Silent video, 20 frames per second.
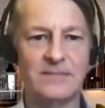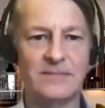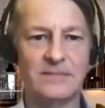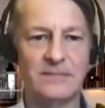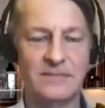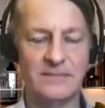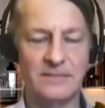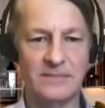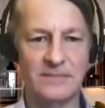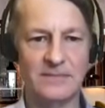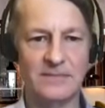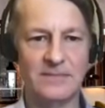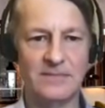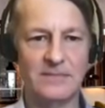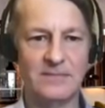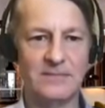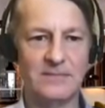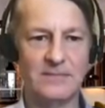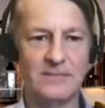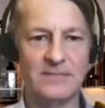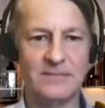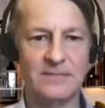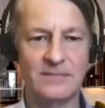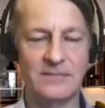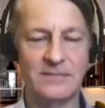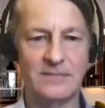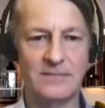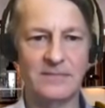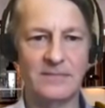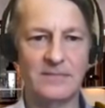
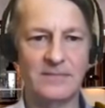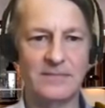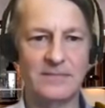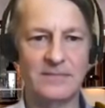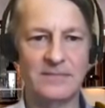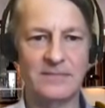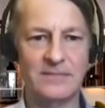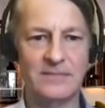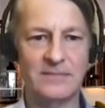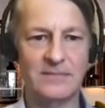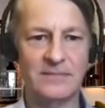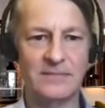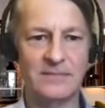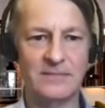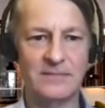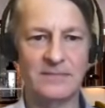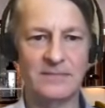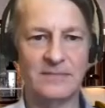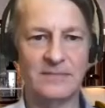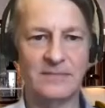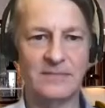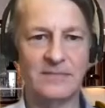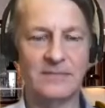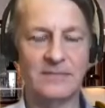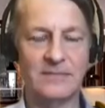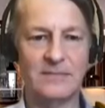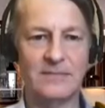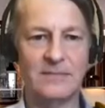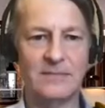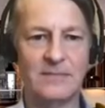
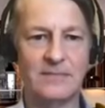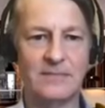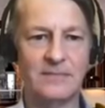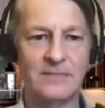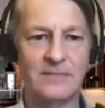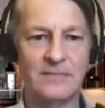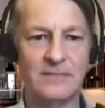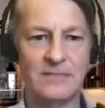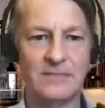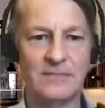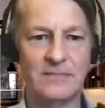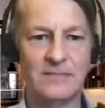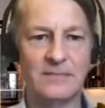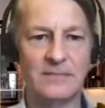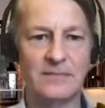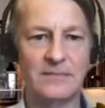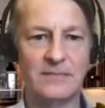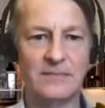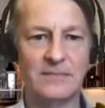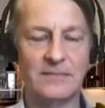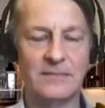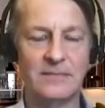The person shown says nothing.